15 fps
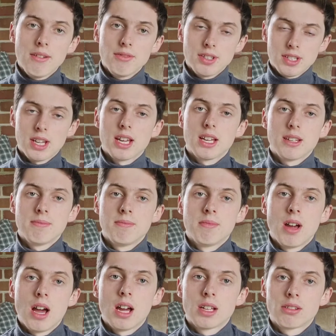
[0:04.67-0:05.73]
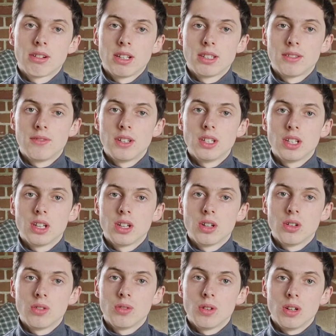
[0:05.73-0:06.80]
Every time I create a
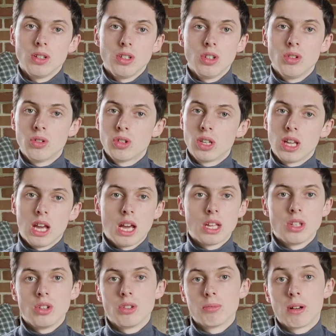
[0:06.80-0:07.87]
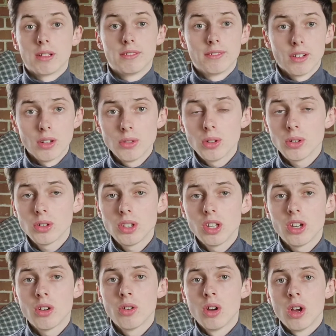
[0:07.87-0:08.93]
video, usually I use my phone
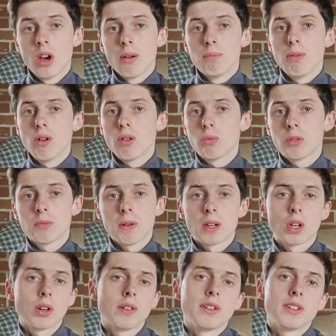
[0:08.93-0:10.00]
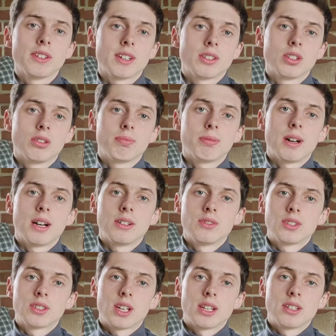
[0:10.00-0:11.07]
audio, but with my current setup, I've
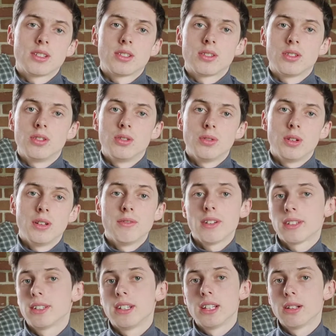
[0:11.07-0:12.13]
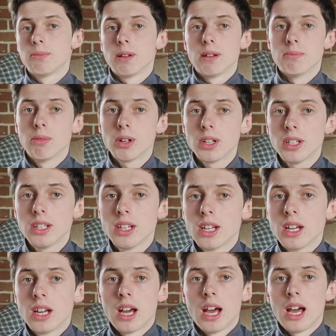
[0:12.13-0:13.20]
decided to invest a little bit of money.
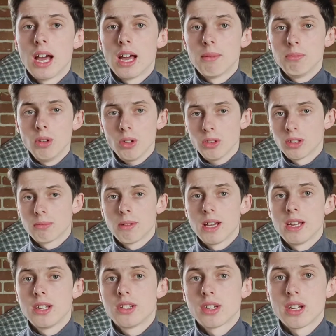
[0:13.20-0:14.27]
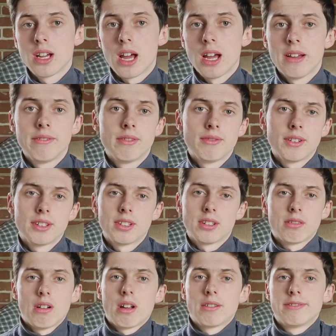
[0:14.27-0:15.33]
Nothing major, I've invested
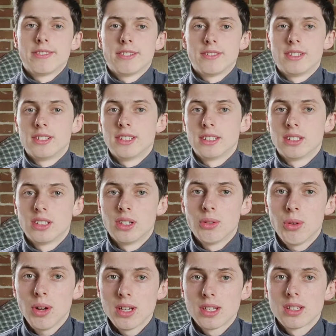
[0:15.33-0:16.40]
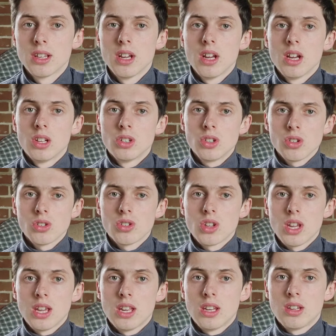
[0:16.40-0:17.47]
around 50-60 quid just
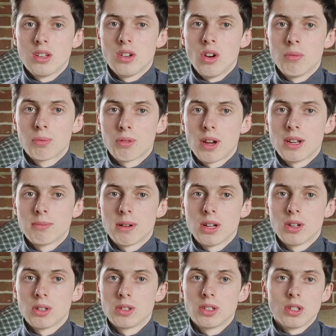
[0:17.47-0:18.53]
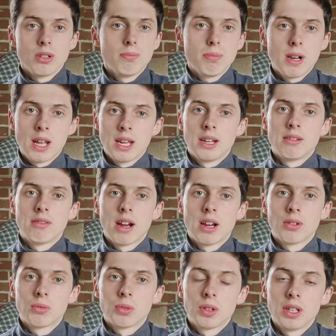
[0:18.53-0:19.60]
in upgrading my audio, playing
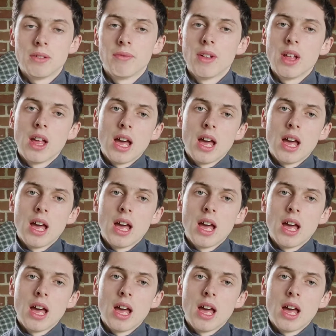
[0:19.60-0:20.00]
around with it.